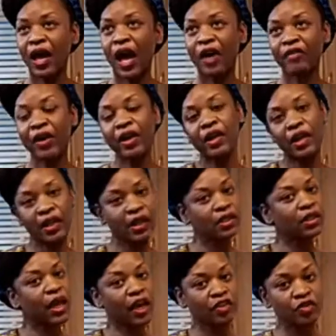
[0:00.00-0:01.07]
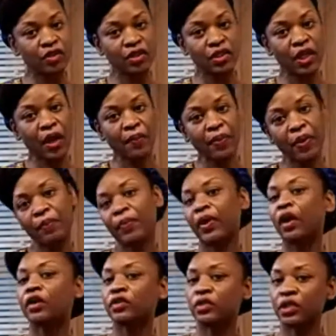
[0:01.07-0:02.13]
I find like it's an extra step, but
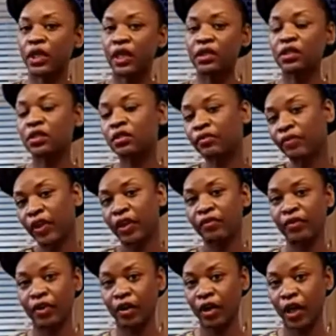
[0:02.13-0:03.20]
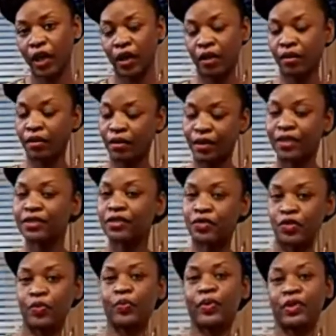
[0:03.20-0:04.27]
also changes the flavor and it's
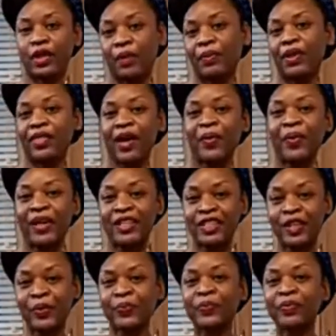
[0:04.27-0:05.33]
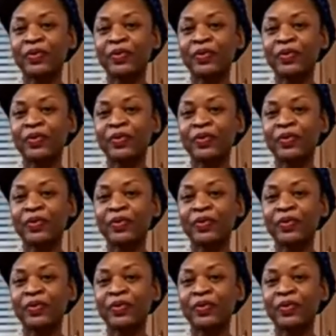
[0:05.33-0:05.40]
super yummy that way too.